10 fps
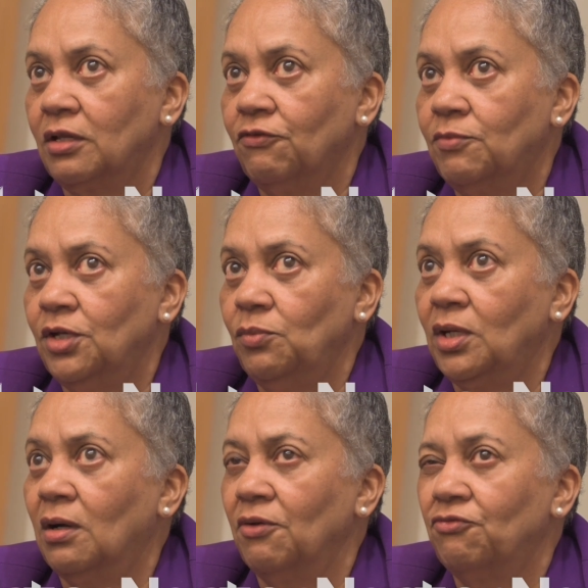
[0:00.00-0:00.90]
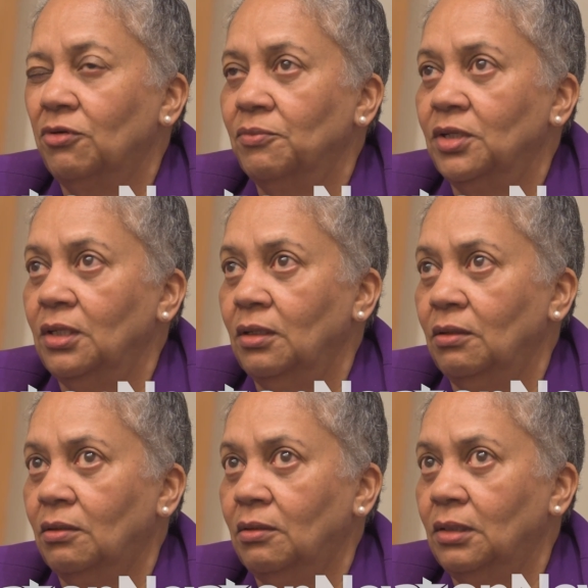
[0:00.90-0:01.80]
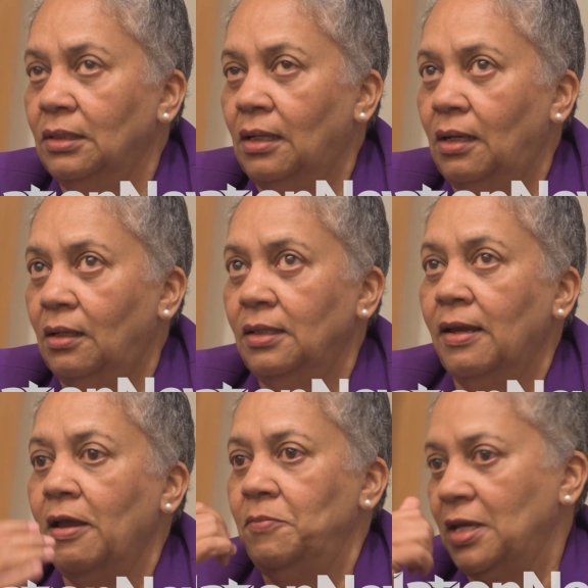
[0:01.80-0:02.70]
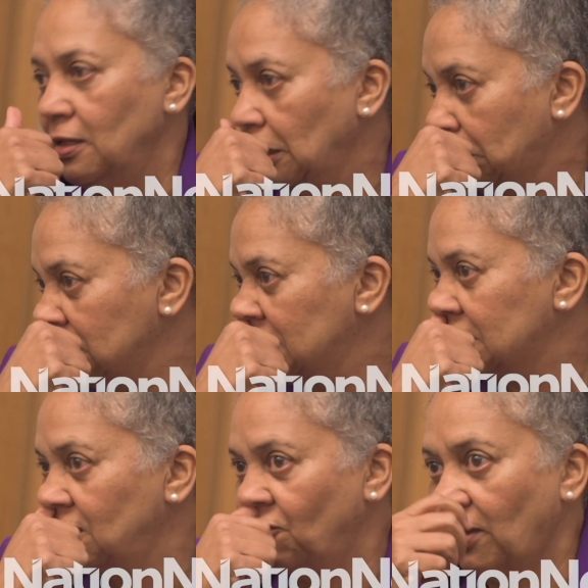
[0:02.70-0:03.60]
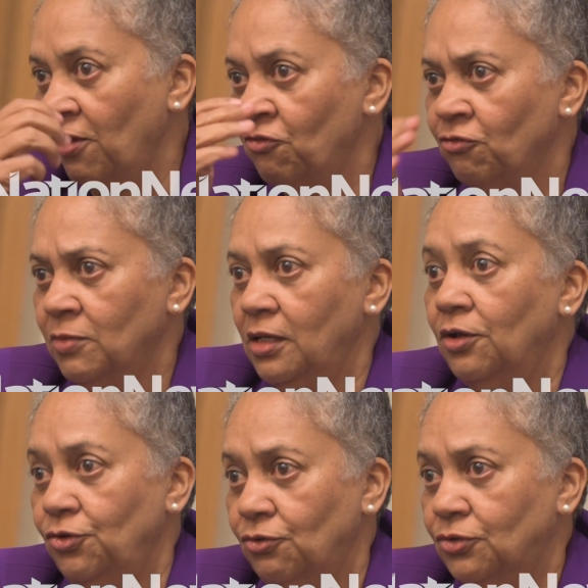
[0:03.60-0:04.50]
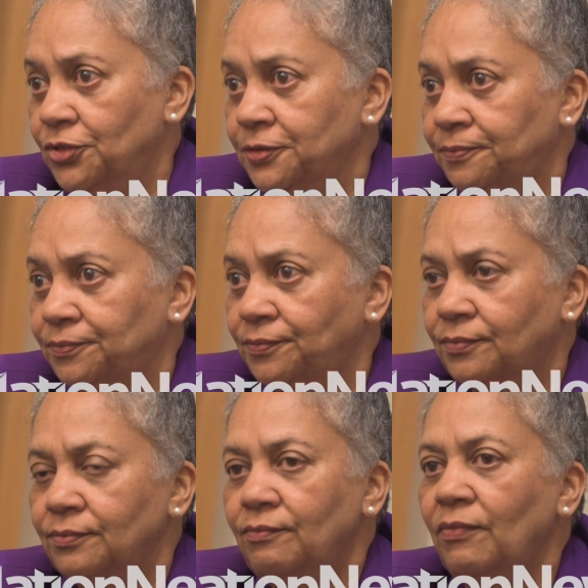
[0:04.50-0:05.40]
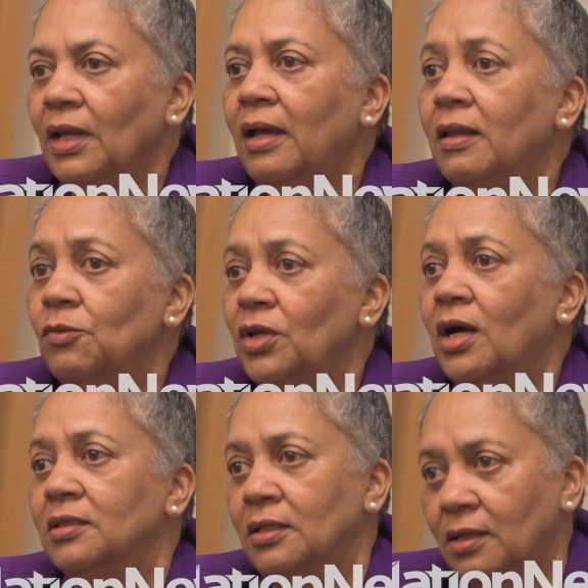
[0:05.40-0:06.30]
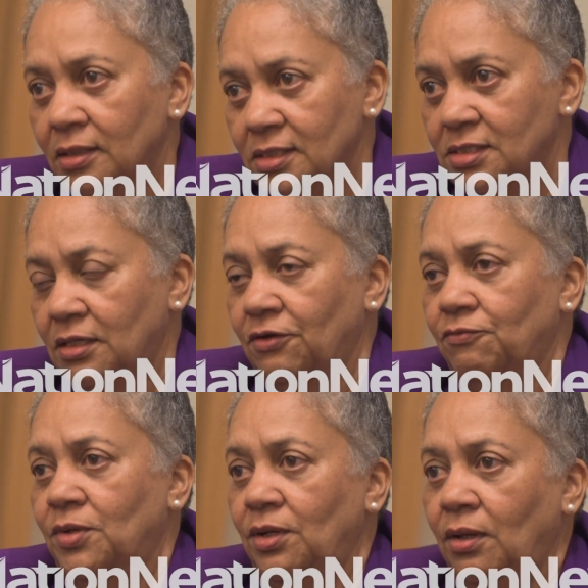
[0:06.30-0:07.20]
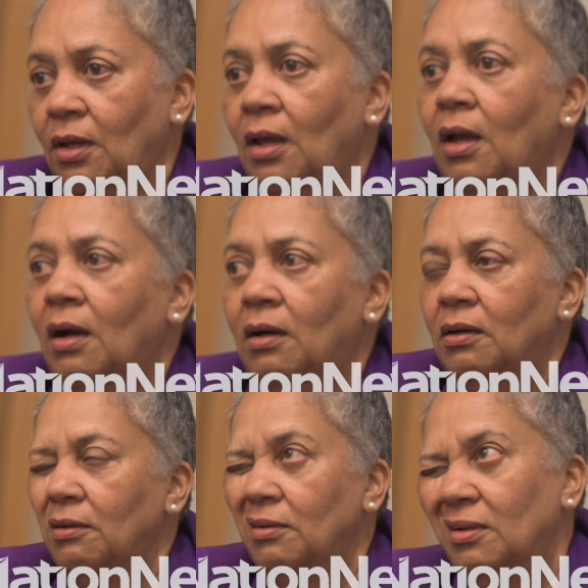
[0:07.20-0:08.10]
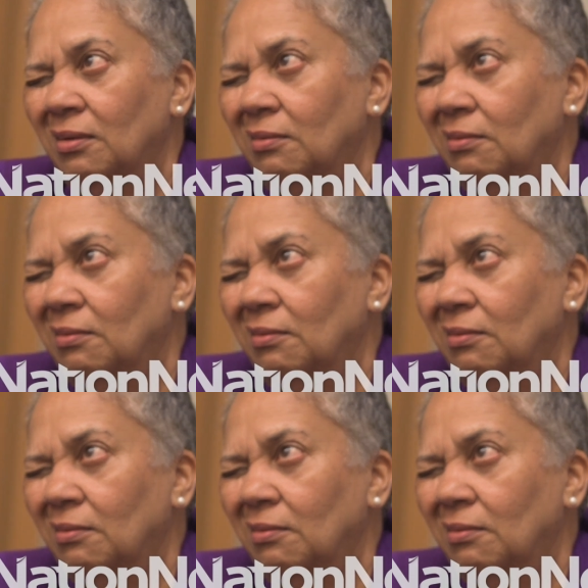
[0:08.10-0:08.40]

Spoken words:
set of money we got from the EIB, I think, was 65 million euros. And then we got another set of money, 100